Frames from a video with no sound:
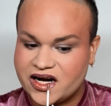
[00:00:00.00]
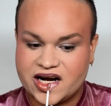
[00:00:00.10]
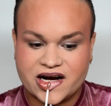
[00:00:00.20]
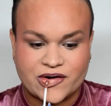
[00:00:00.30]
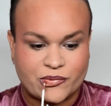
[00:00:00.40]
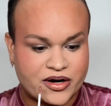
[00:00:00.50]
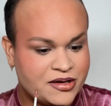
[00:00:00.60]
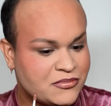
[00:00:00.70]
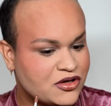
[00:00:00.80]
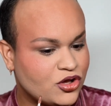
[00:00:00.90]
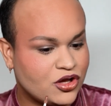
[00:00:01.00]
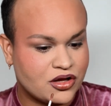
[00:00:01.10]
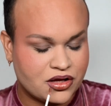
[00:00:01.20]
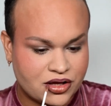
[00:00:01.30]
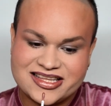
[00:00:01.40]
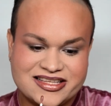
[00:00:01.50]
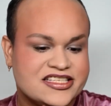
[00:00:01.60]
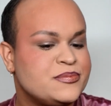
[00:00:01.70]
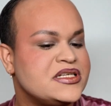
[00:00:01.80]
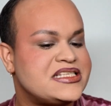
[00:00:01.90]
Rimmel.
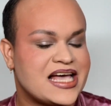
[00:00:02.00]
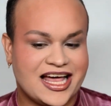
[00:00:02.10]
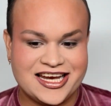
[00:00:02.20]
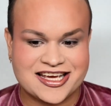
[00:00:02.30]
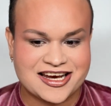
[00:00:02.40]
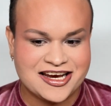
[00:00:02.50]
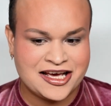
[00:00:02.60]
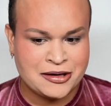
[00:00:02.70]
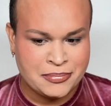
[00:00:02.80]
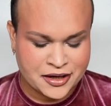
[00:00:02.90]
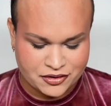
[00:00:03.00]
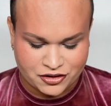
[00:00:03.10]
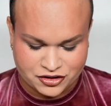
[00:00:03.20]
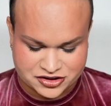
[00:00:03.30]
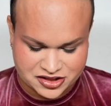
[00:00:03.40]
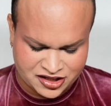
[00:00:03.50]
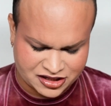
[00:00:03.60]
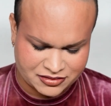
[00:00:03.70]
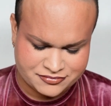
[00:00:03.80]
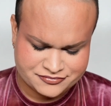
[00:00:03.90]
This metallic lip? Hold
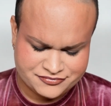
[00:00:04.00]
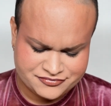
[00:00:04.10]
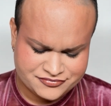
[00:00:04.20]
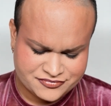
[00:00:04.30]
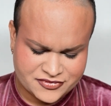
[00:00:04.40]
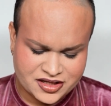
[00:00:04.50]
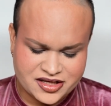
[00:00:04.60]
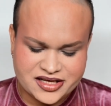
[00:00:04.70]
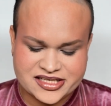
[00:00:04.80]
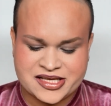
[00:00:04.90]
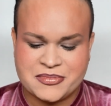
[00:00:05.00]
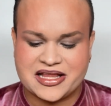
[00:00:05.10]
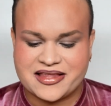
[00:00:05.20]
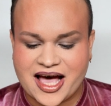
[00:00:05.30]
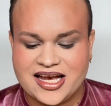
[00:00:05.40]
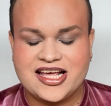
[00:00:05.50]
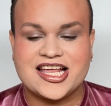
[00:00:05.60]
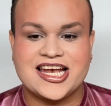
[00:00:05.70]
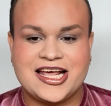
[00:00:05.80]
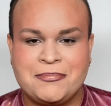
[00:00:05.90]
up. It's a metallic
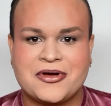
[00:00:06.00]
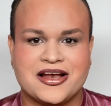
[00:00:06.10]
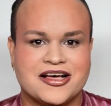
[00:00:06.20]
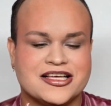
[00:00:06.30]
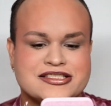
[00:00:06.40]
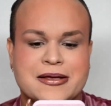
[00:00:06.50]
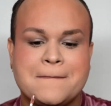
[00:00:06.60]
lip gloss.